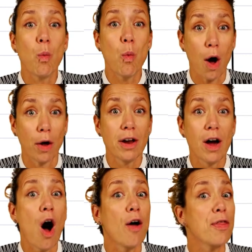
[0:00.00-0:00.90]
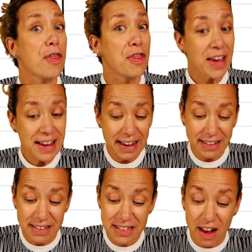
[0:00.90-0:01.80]
one on
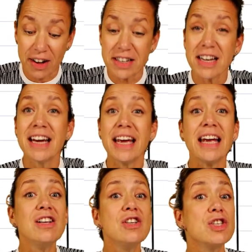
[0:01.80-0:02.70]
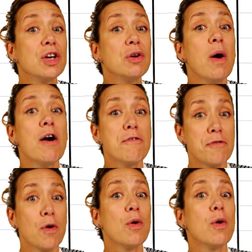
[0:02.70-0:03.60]
thinking side into
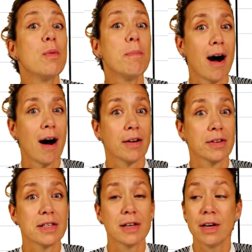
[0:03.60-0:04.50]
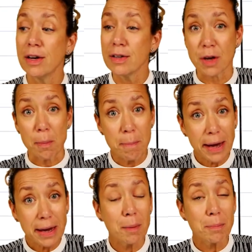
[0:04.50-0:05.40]
four parts. So
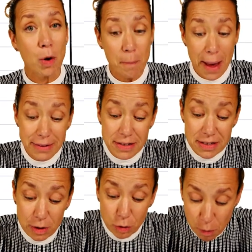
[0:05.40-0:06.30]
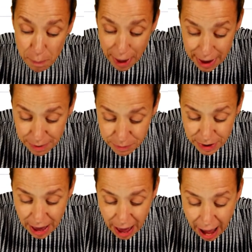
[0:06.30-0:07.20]
pick up your pencil or your pen
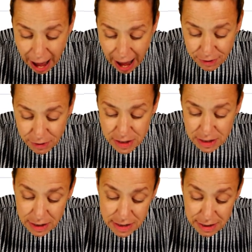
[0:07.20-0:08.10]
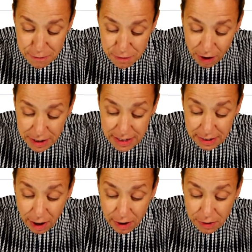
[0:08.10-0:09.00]
and divide
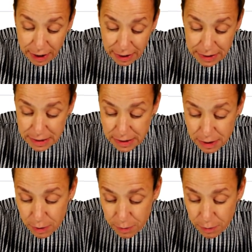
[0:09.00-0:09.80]
it like this.